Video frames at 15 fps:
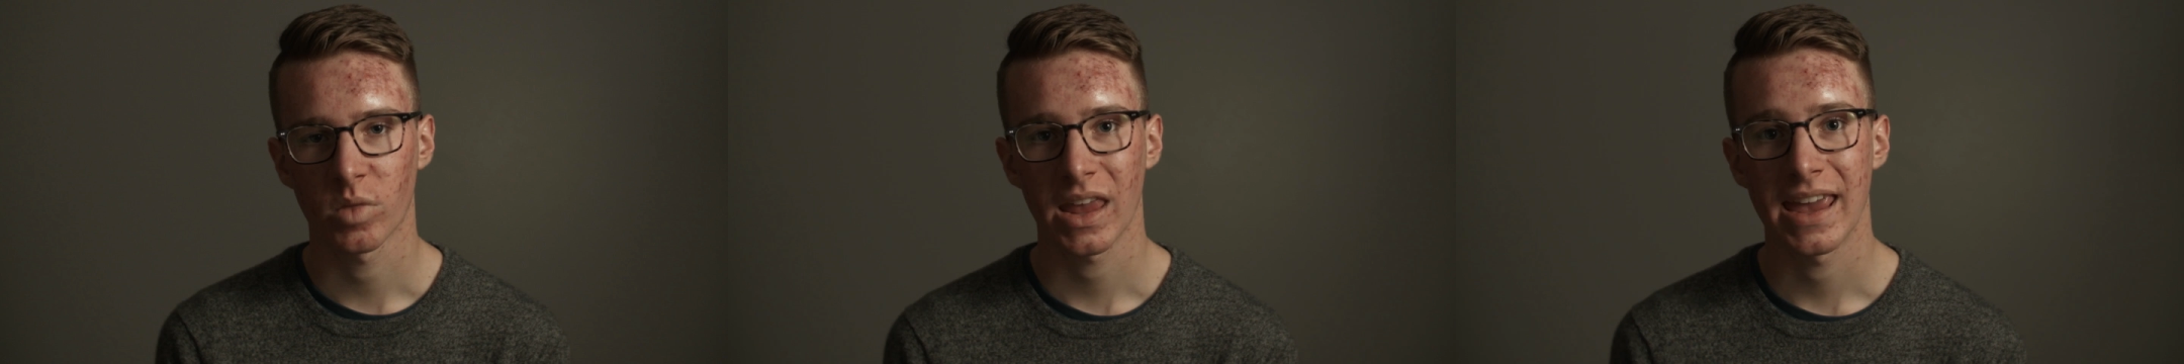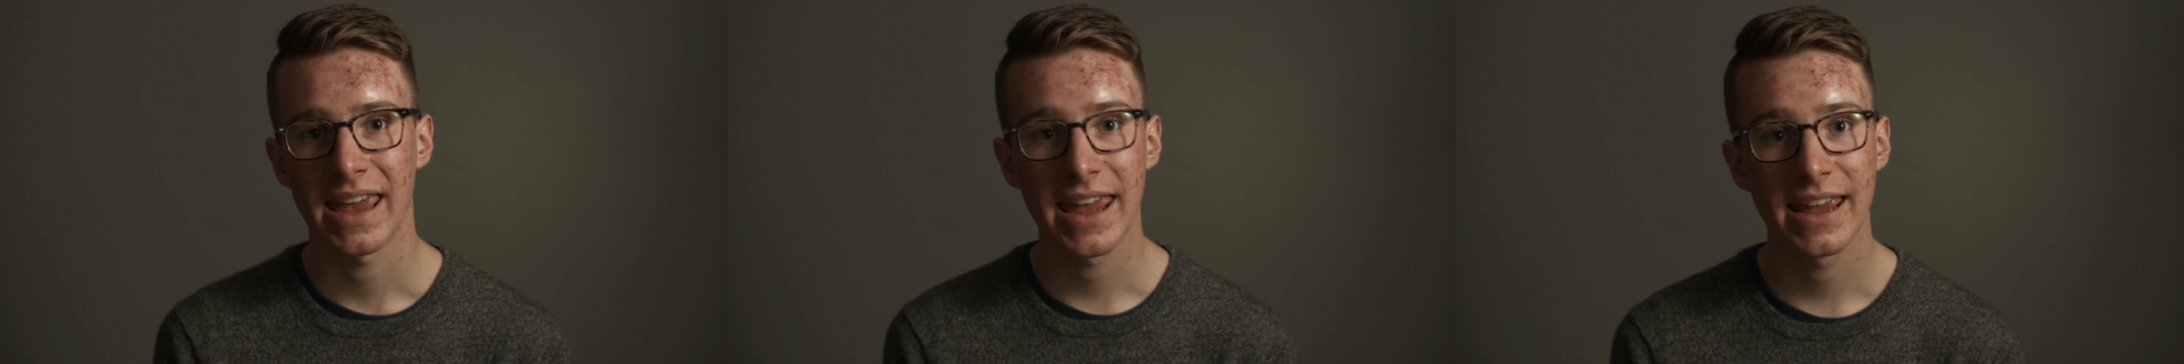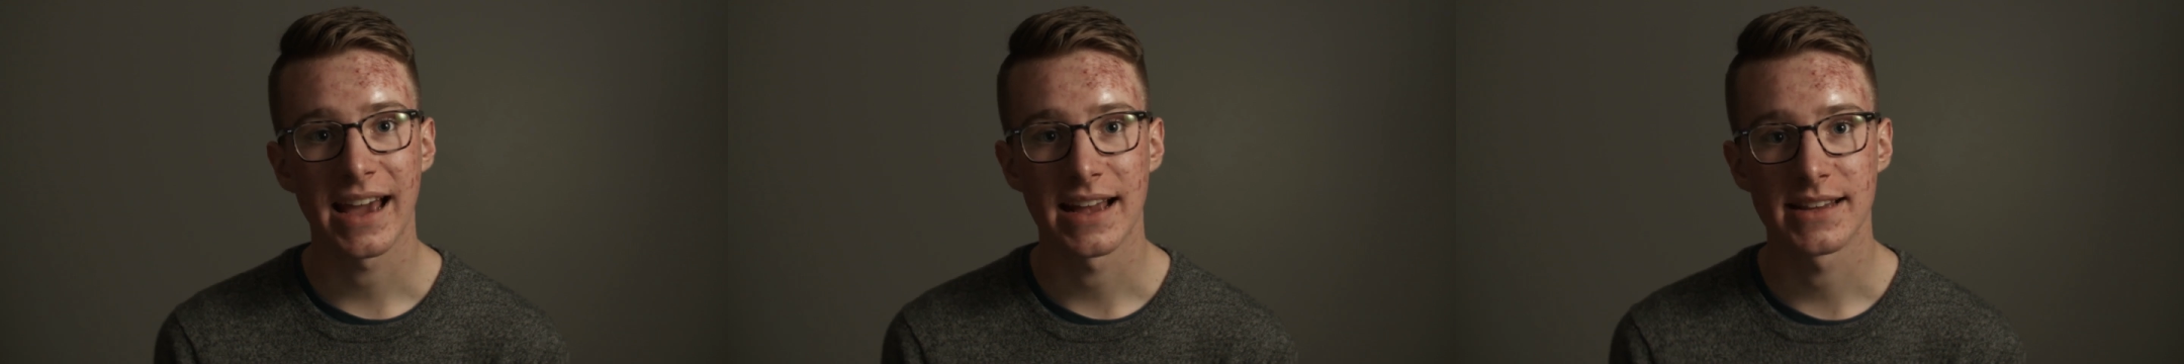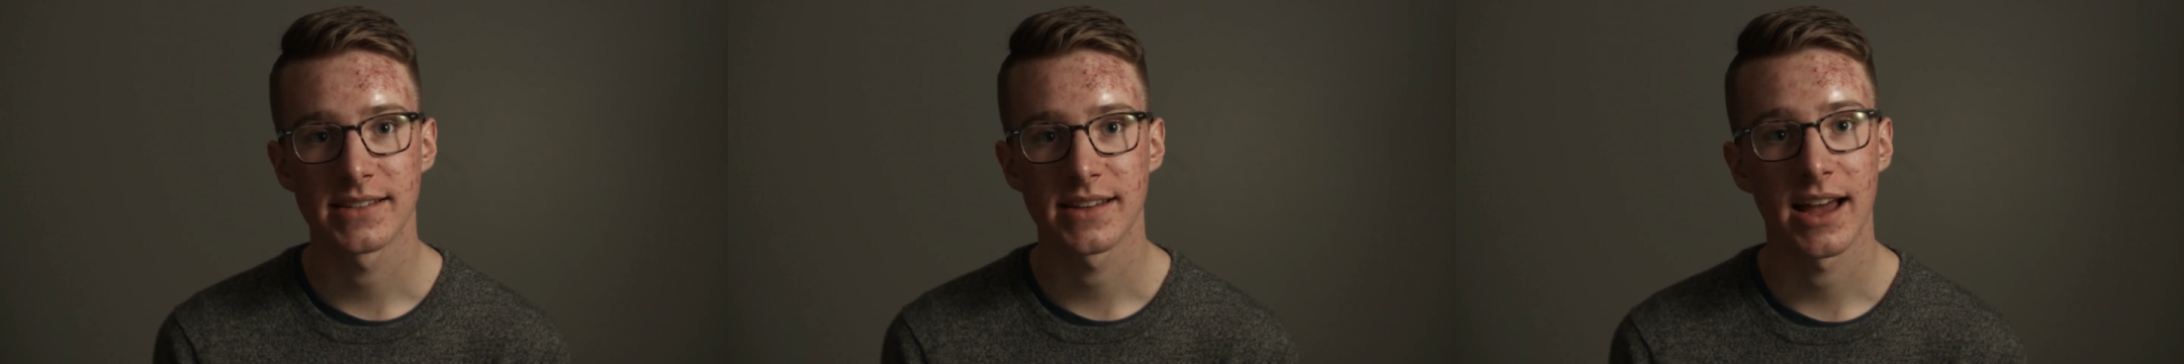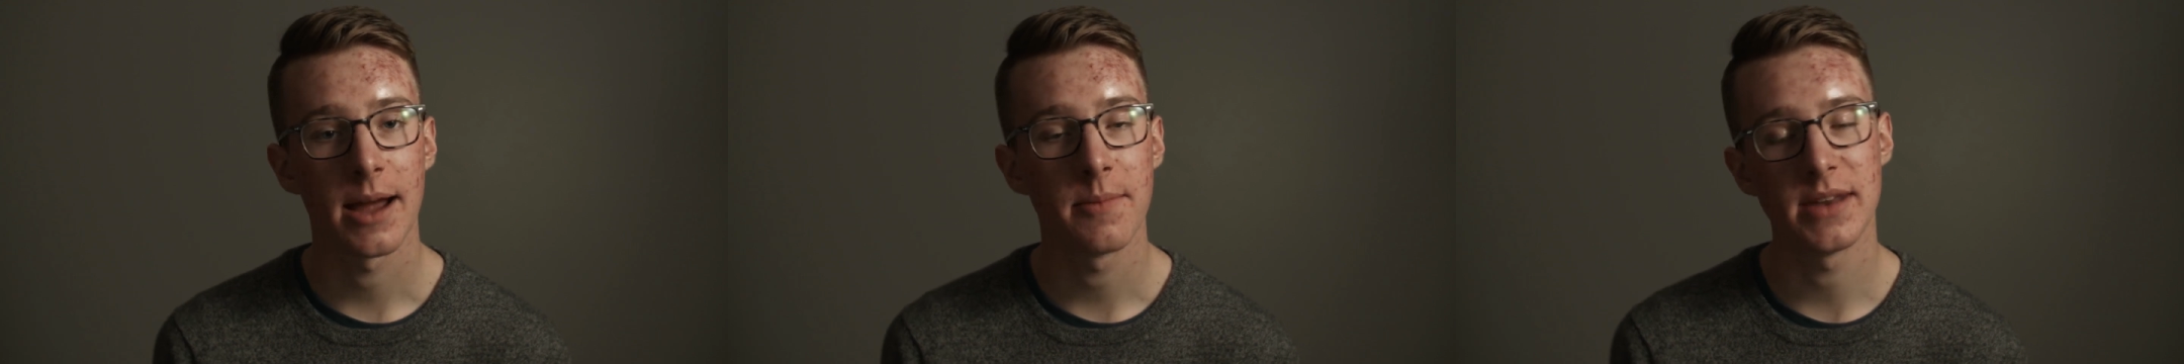Hey guys,
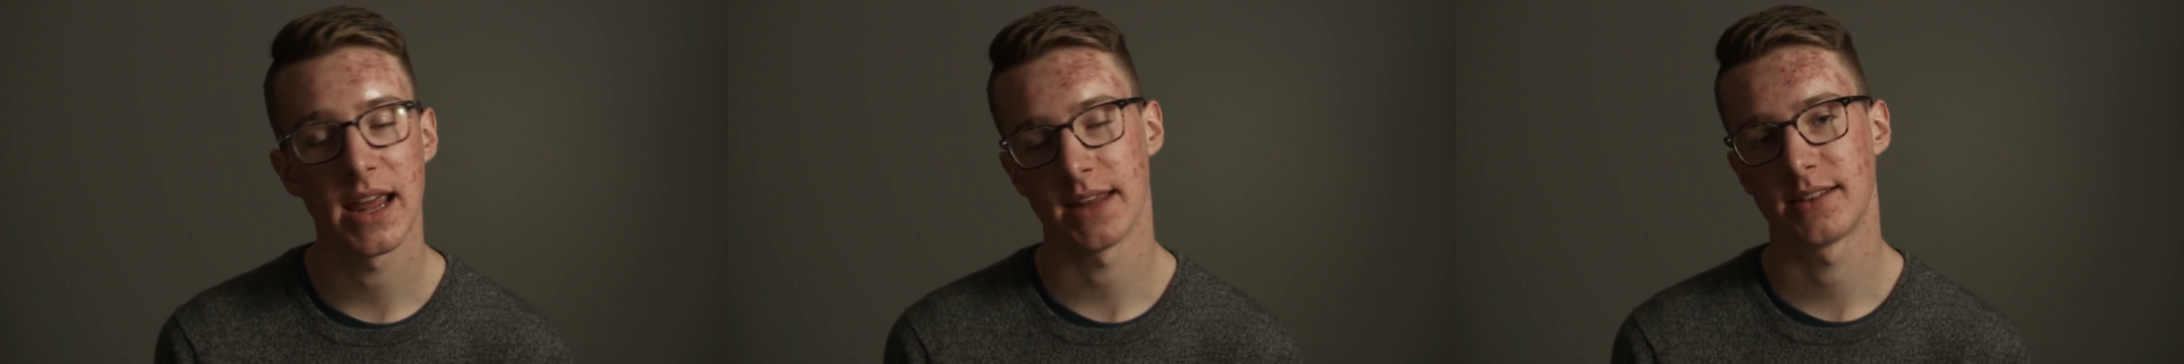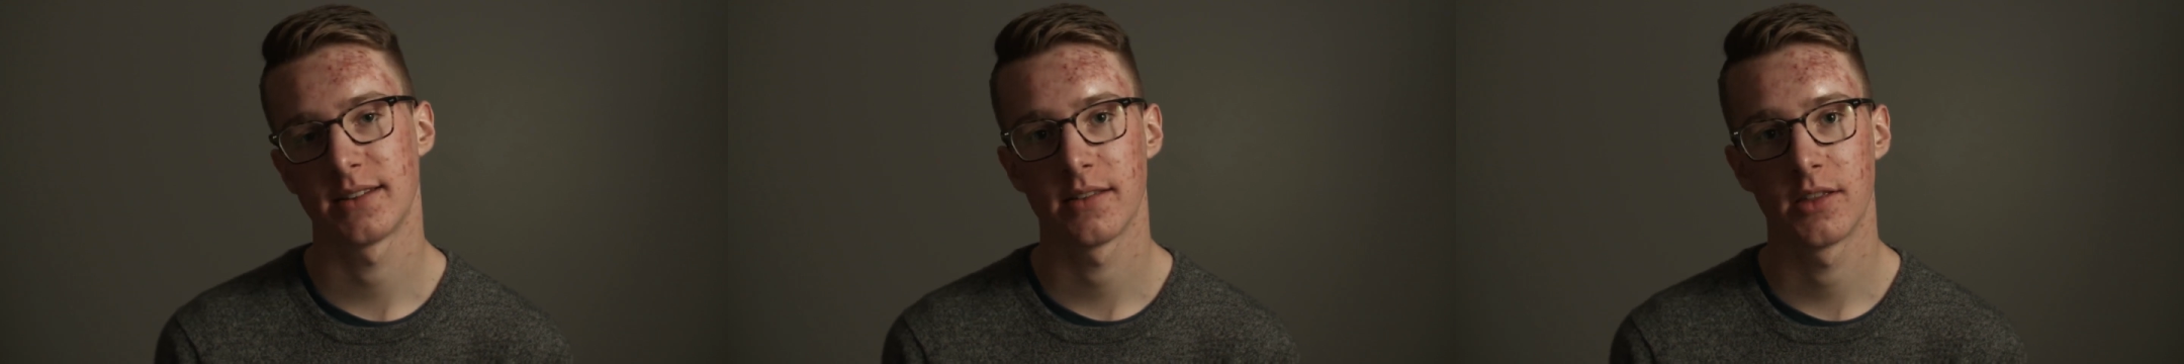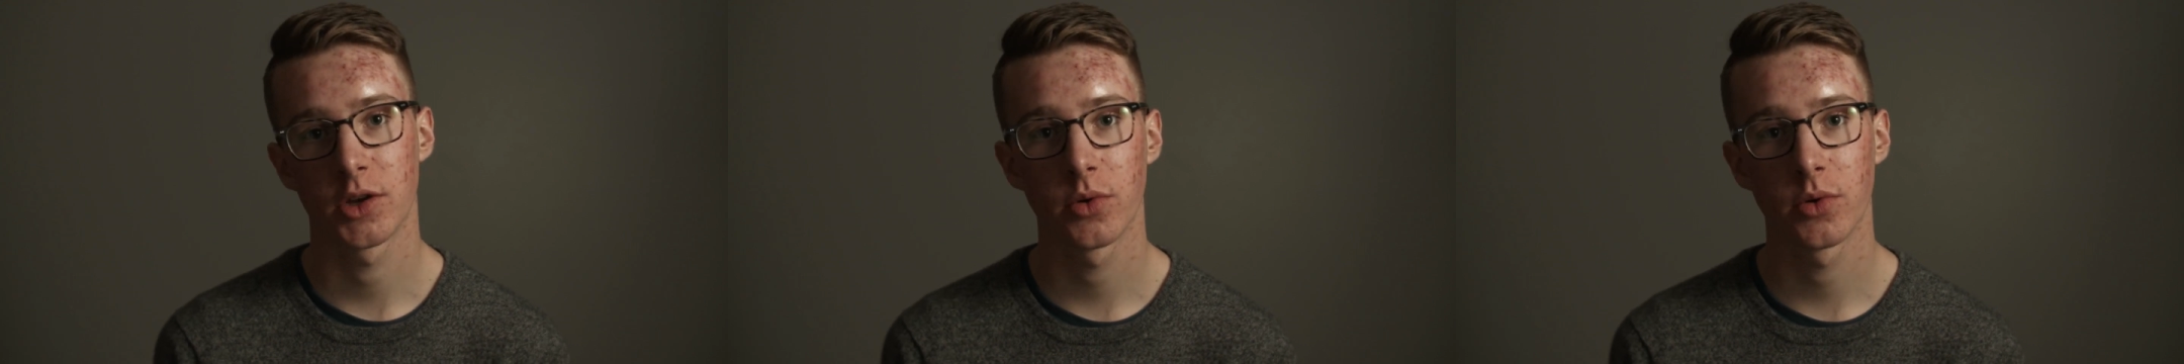I'm Nate, the